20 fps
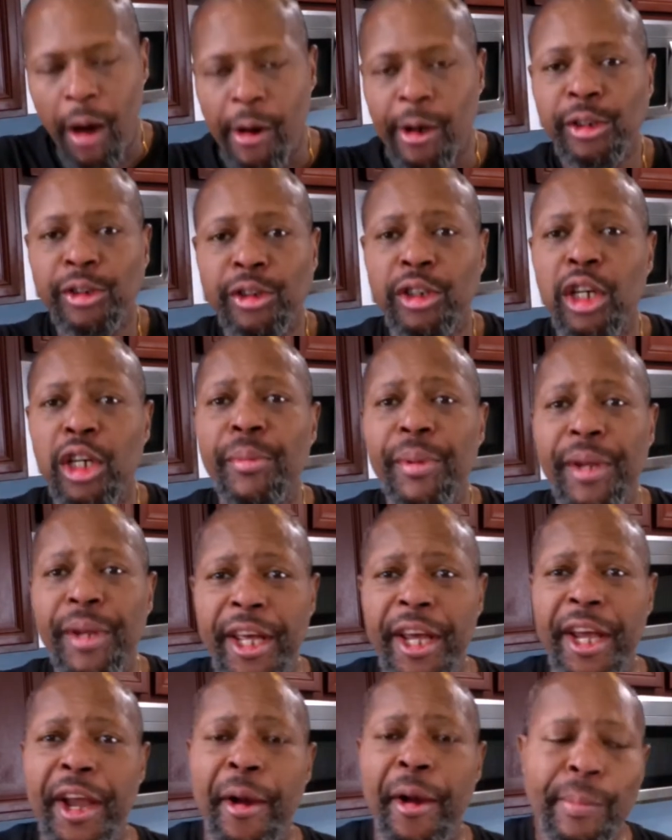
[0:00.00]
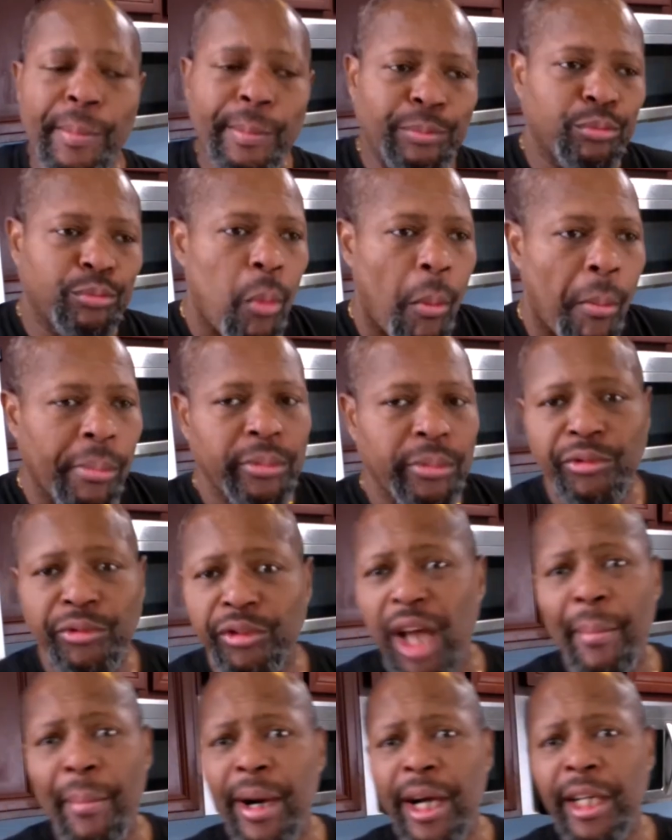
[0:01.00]
A little bit of heat.
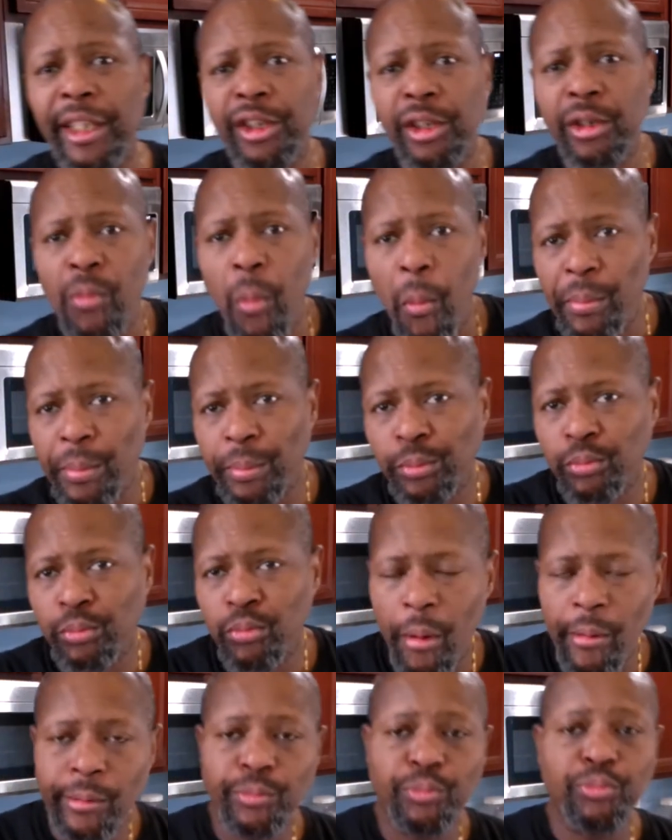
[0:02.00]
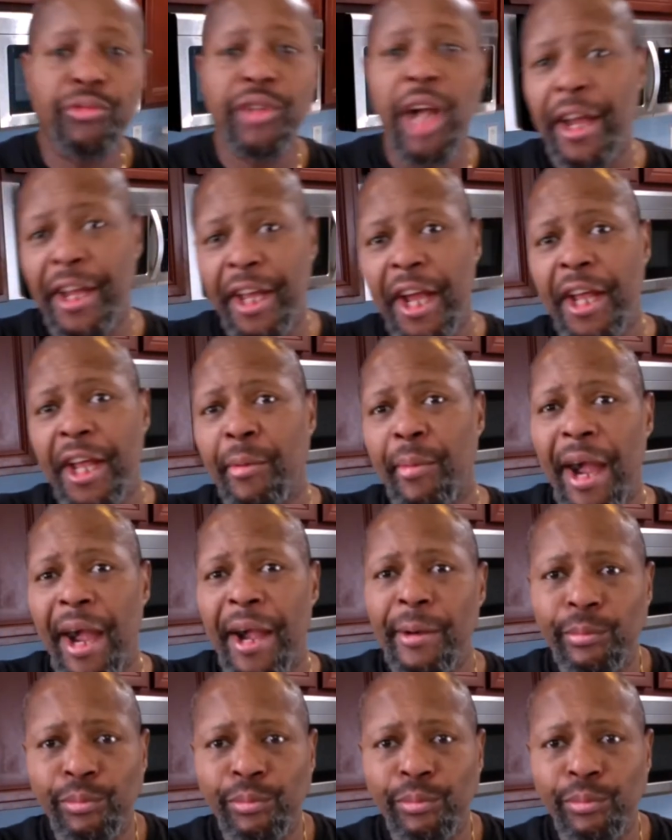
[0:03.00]
Not much. Not yet, anyway.